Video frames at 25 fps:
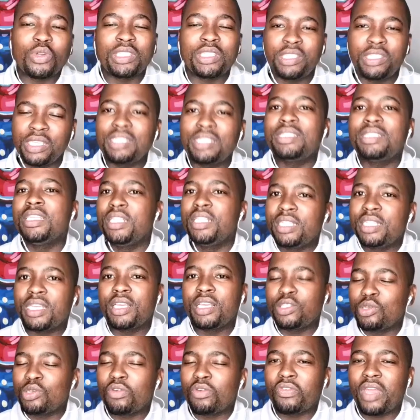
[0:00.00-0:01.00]
you 16
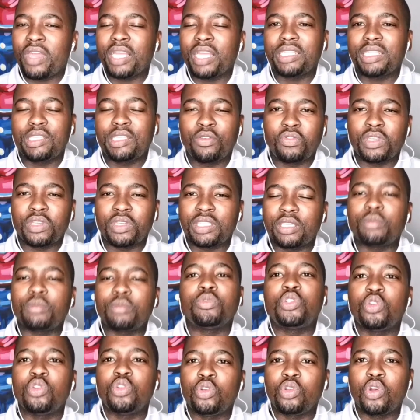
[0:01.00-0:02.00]
days of
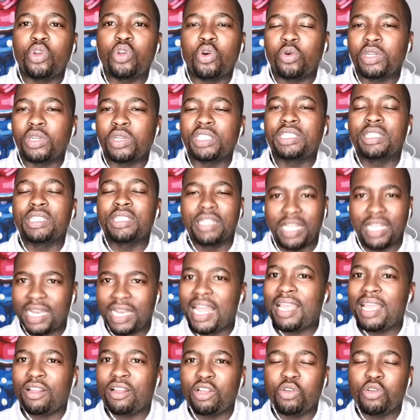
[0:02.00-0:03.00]
activism, do you know it? The
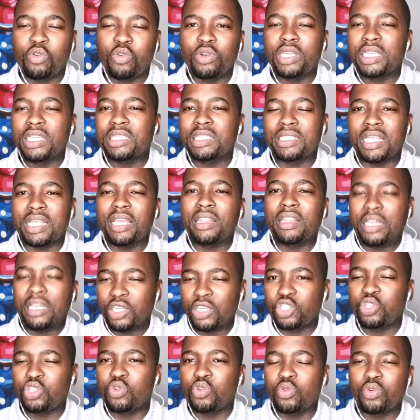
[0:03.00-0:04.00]
likelihood is yeah.
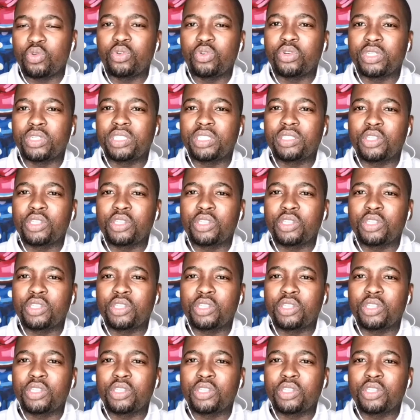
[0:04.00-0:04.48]
there that you would.